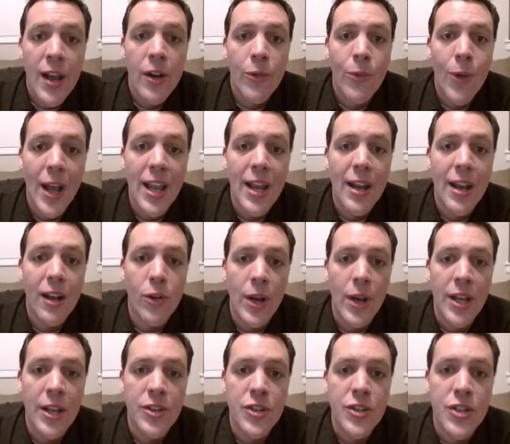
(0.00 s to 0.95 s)
Write an
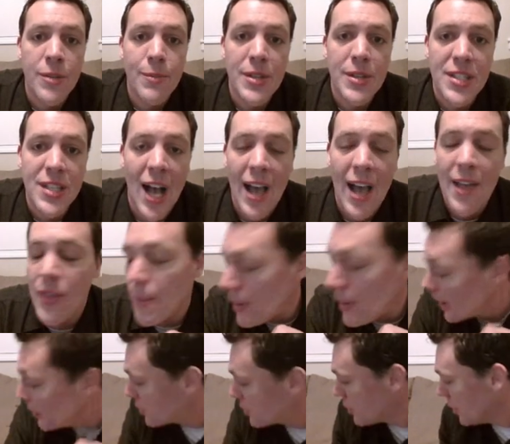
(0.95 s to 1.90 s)
equation beside the
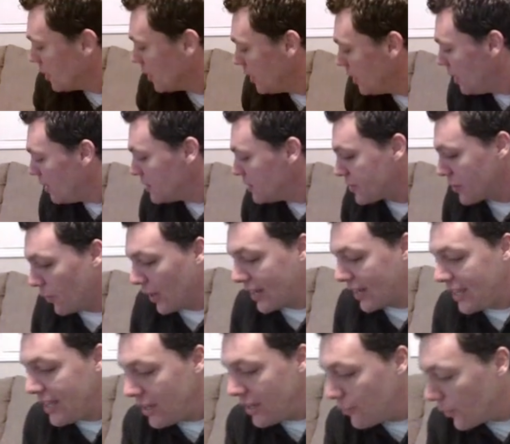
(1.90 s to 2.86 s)
picture. So a
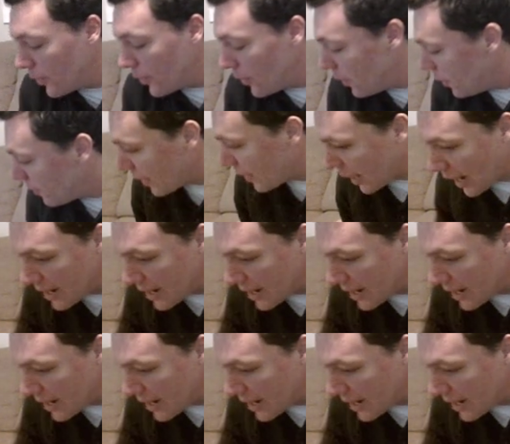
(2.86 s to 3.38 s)
keyword that